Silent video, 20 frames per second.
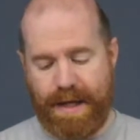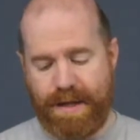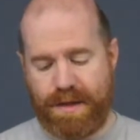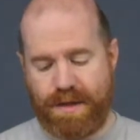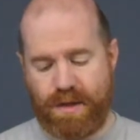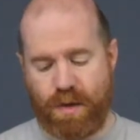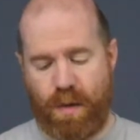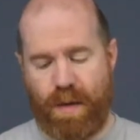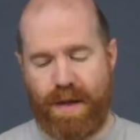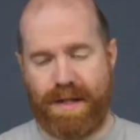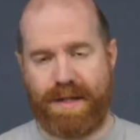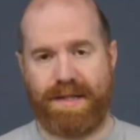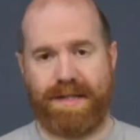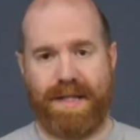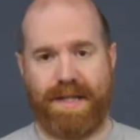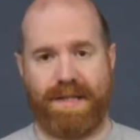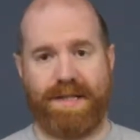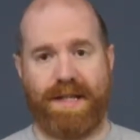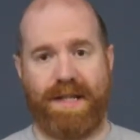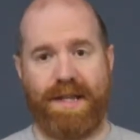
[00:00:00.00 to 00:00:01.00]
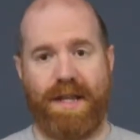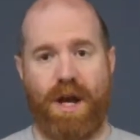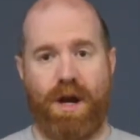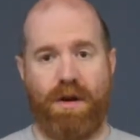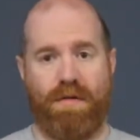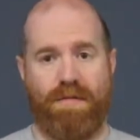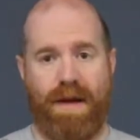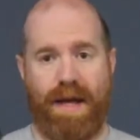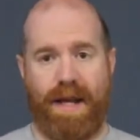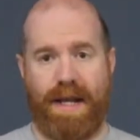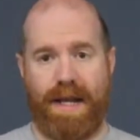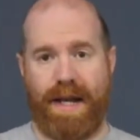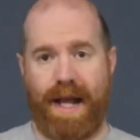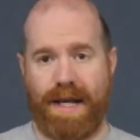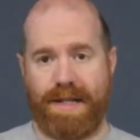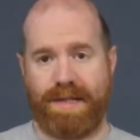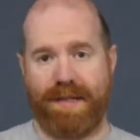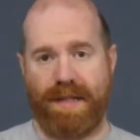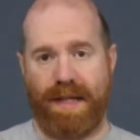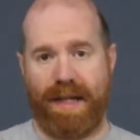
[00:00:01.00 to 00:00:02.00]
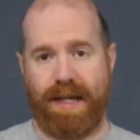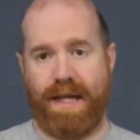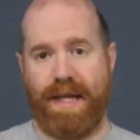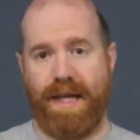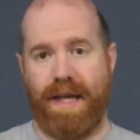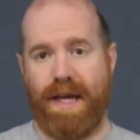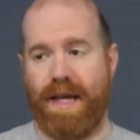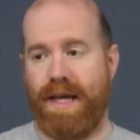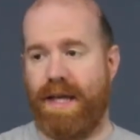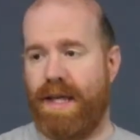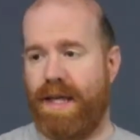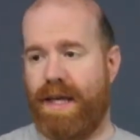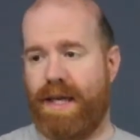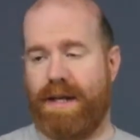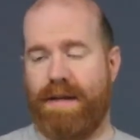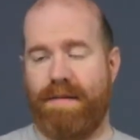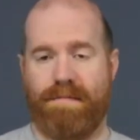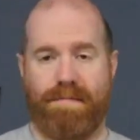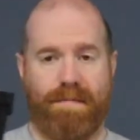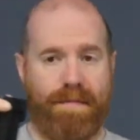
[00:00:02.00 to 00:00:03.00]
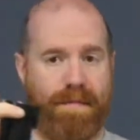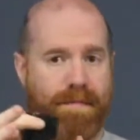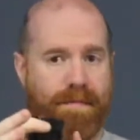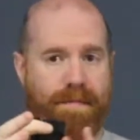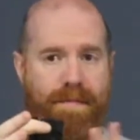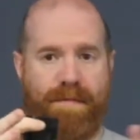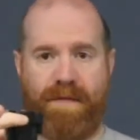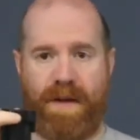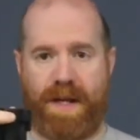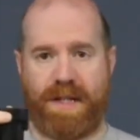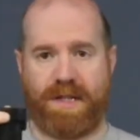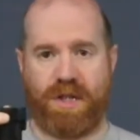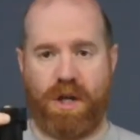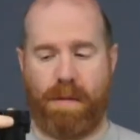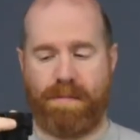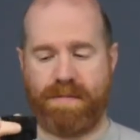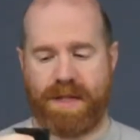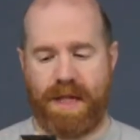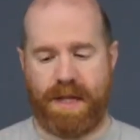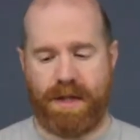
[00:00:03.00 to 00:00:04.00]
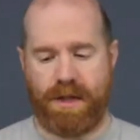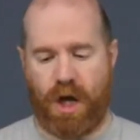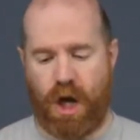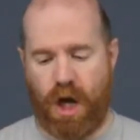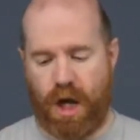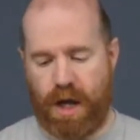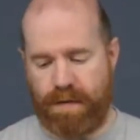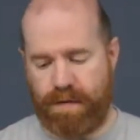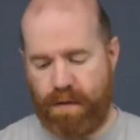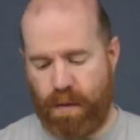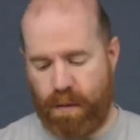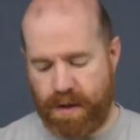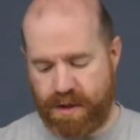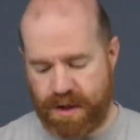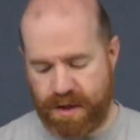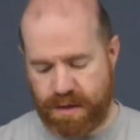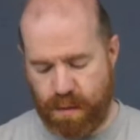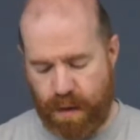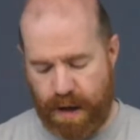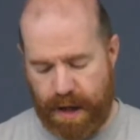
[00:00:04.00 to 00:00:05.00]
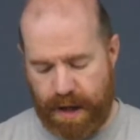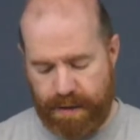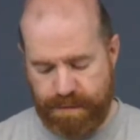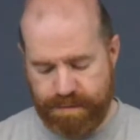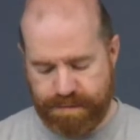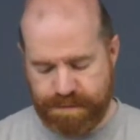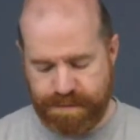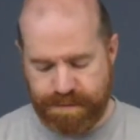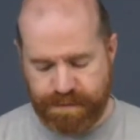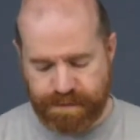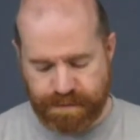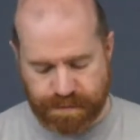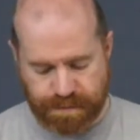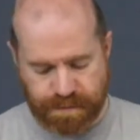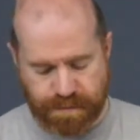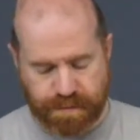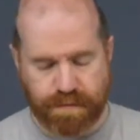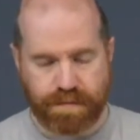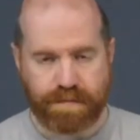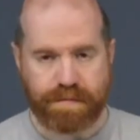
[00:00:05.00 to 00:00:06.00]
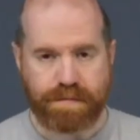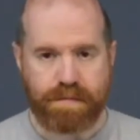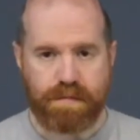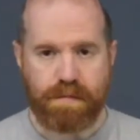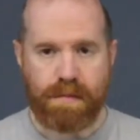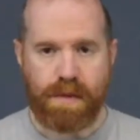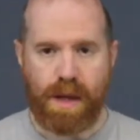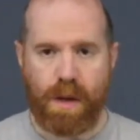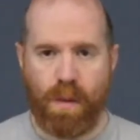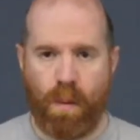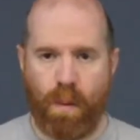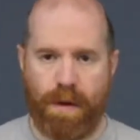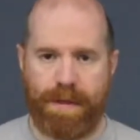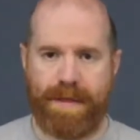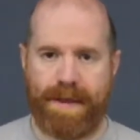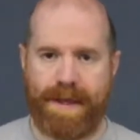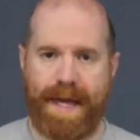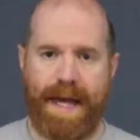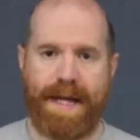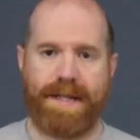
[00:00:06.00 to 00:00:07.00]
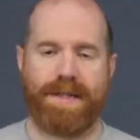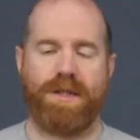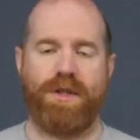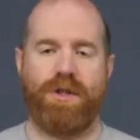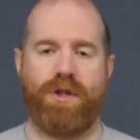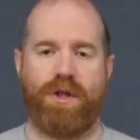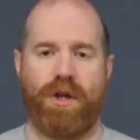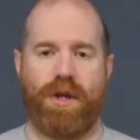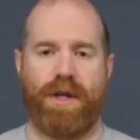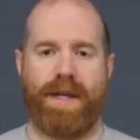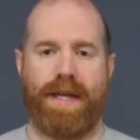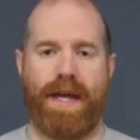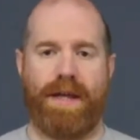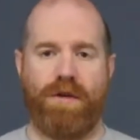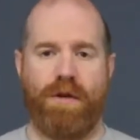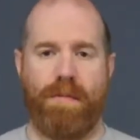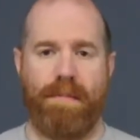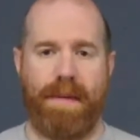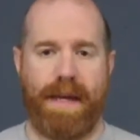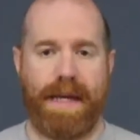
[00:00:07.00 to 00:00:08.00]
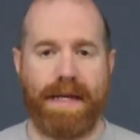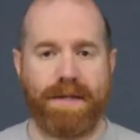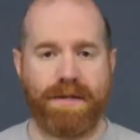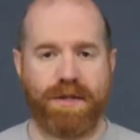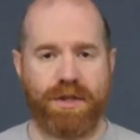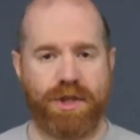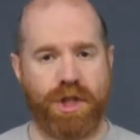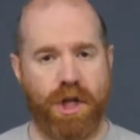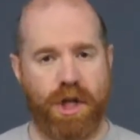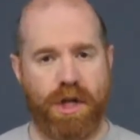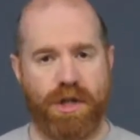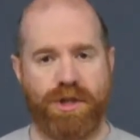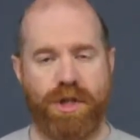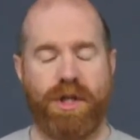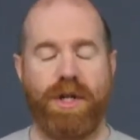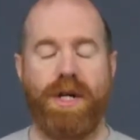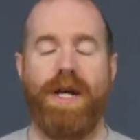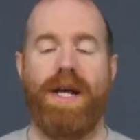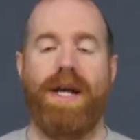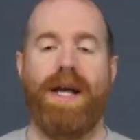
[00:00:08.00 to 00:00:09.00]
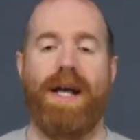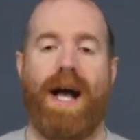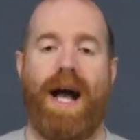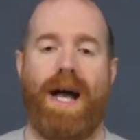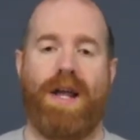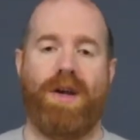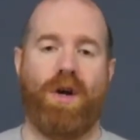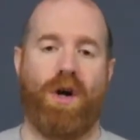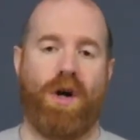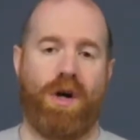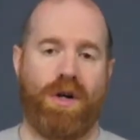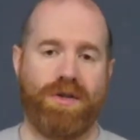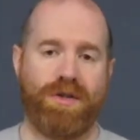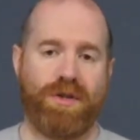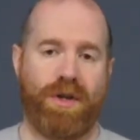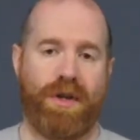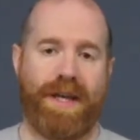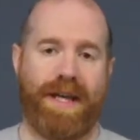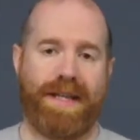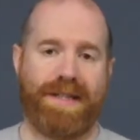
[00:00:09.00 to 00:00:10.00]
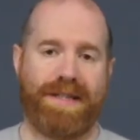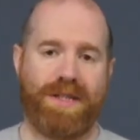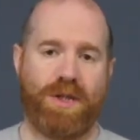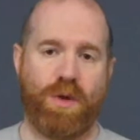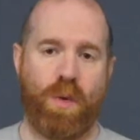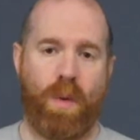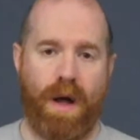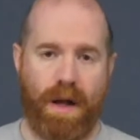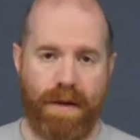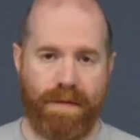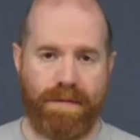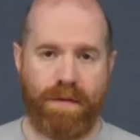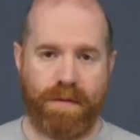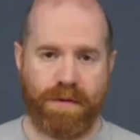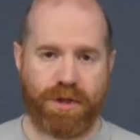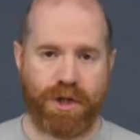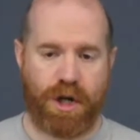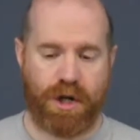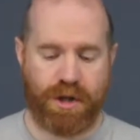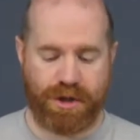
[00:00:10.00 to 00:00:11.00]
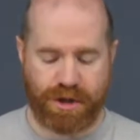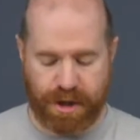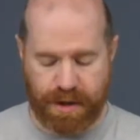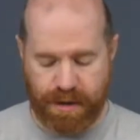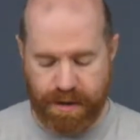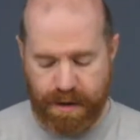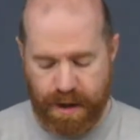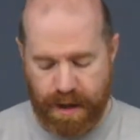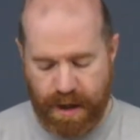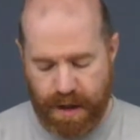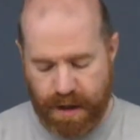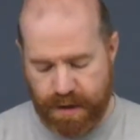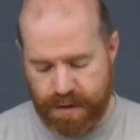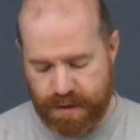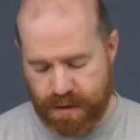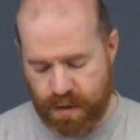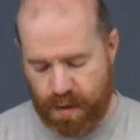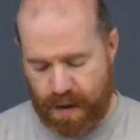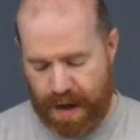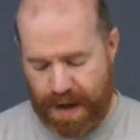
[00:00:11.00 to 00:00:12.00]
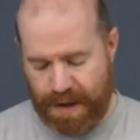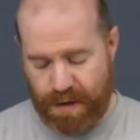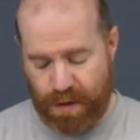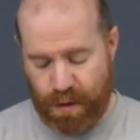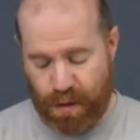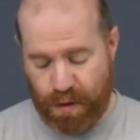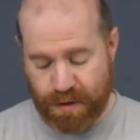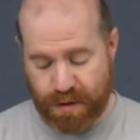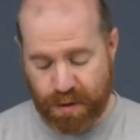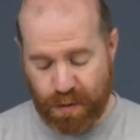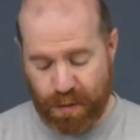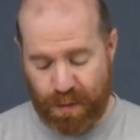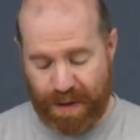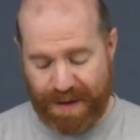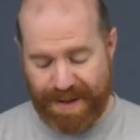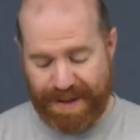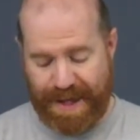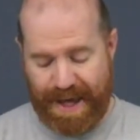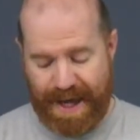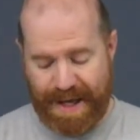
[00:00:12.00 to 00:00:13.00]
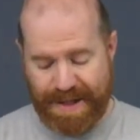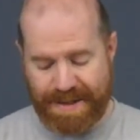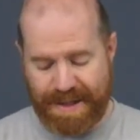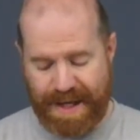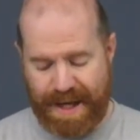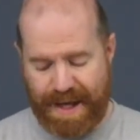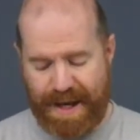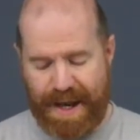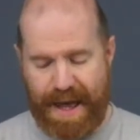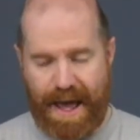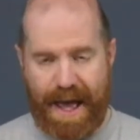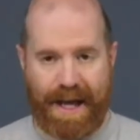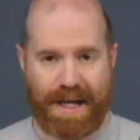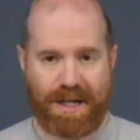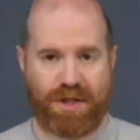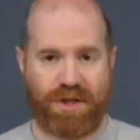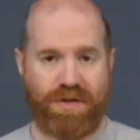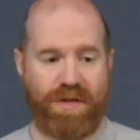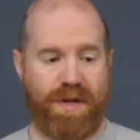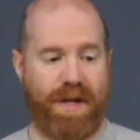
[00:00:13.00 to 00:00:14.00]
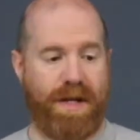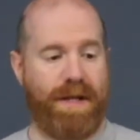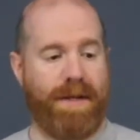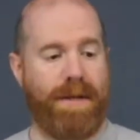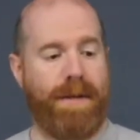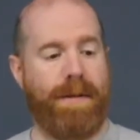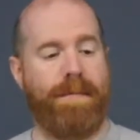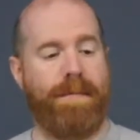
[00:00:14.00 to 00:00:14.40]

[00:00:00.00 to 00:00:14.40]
so it sits in there really nicely. You can fix it upside down if you wish as well. With the kit, you're going to get your mains charger, and you're also going to get the 12 volt charger. So, and you also will get an extra